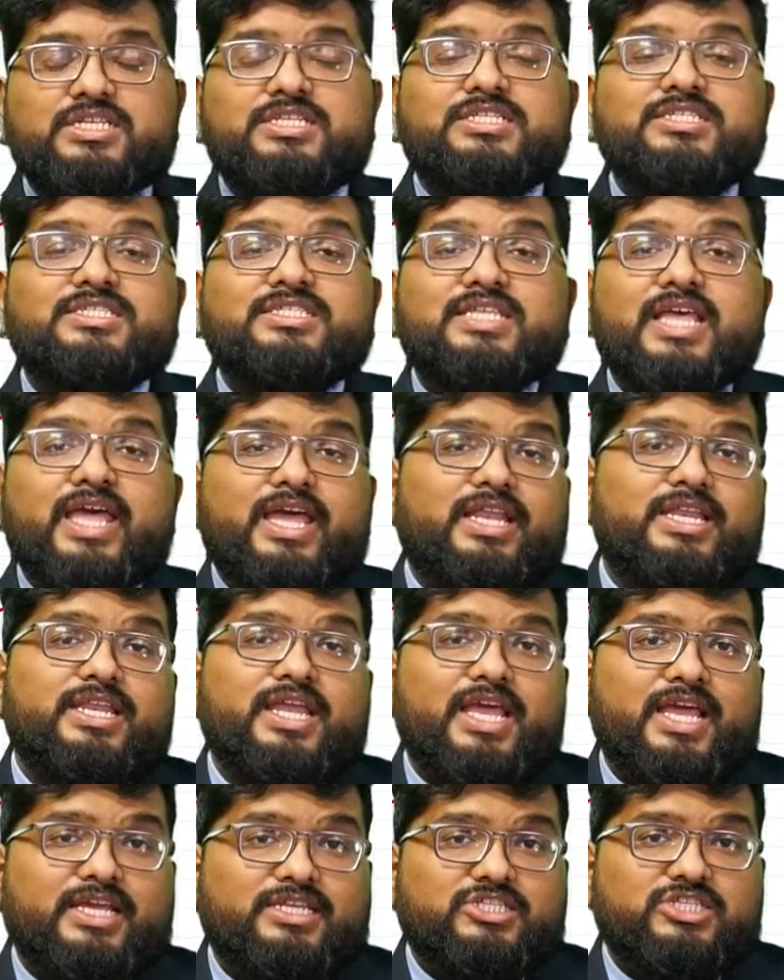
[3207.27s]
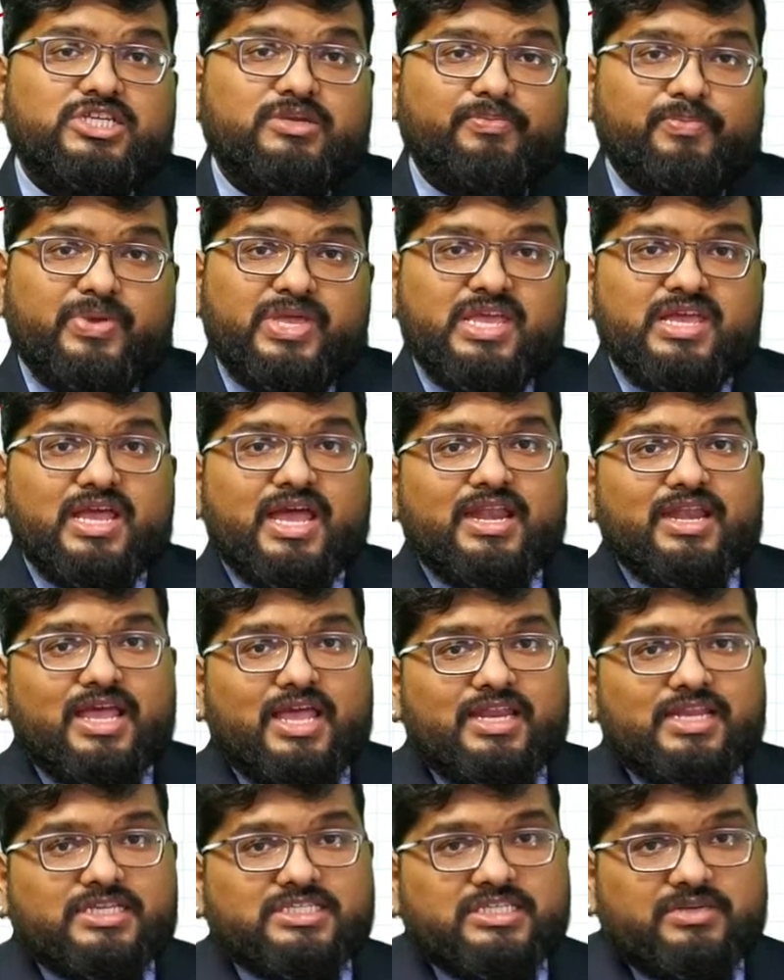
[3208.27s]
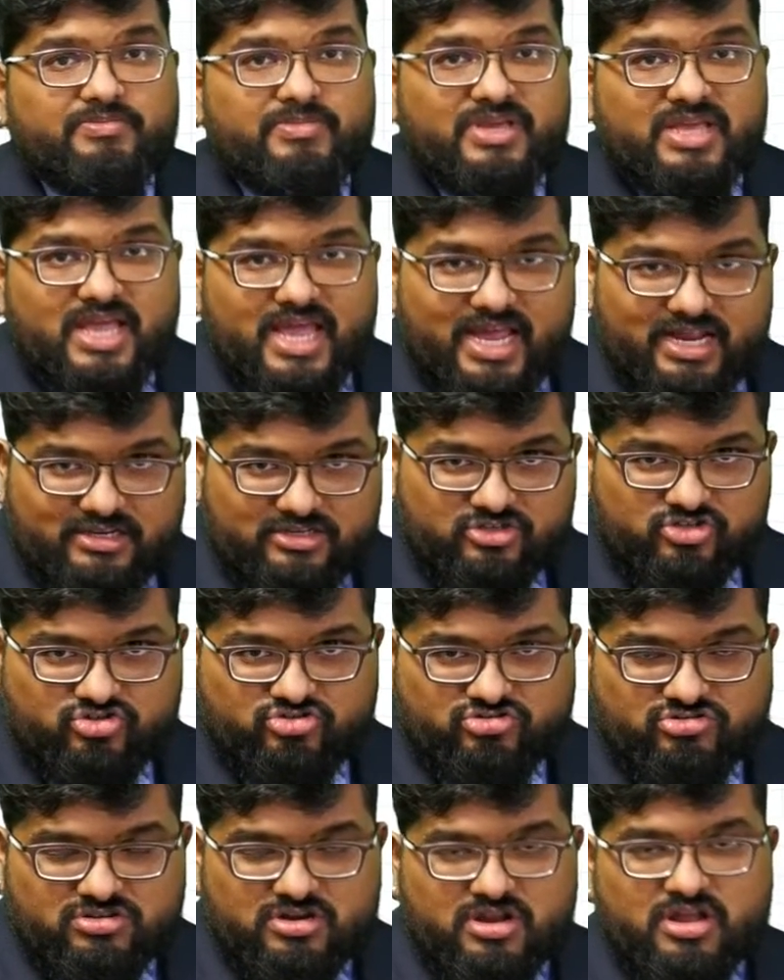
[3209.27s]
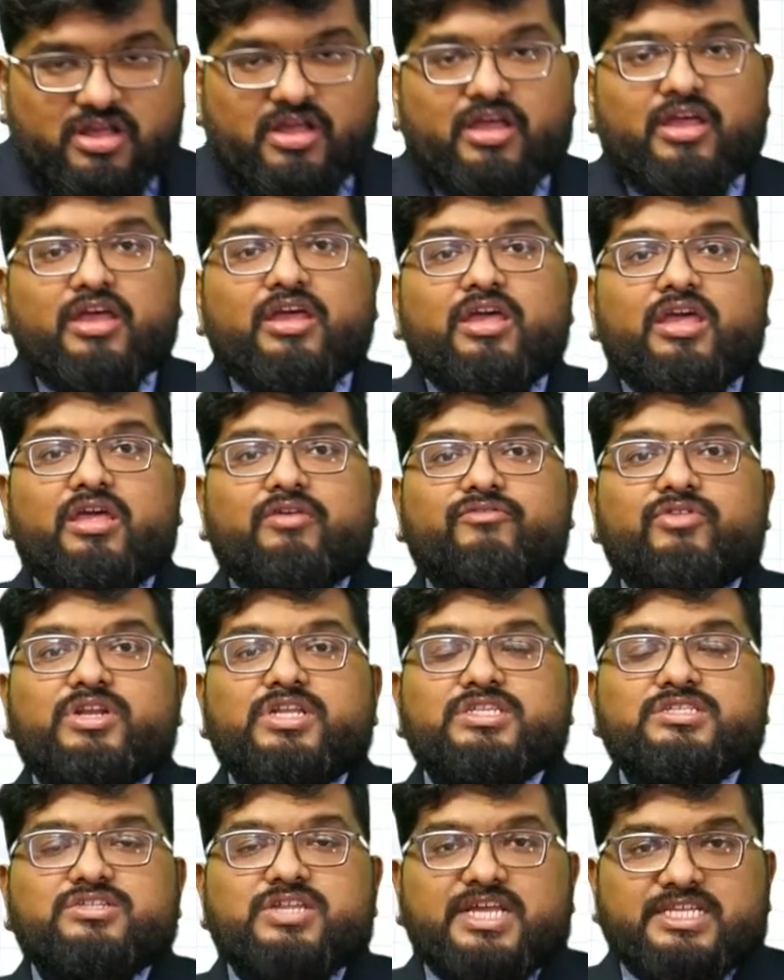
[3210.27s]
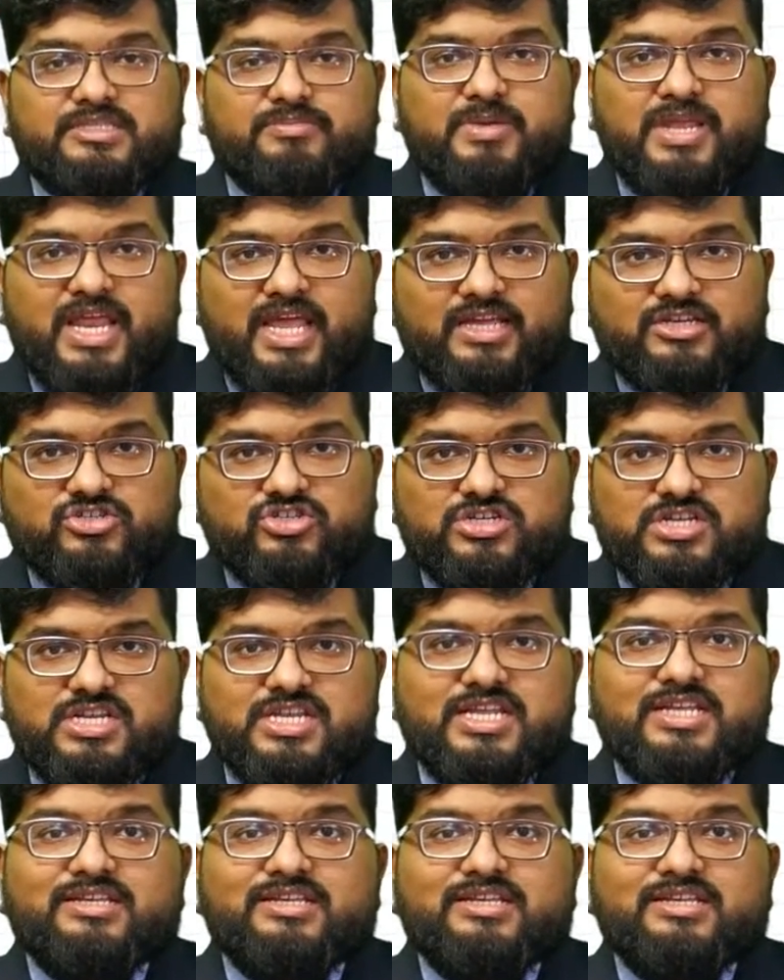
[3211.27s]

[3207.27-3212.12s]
it is NADP and NADPH. If it is respiration,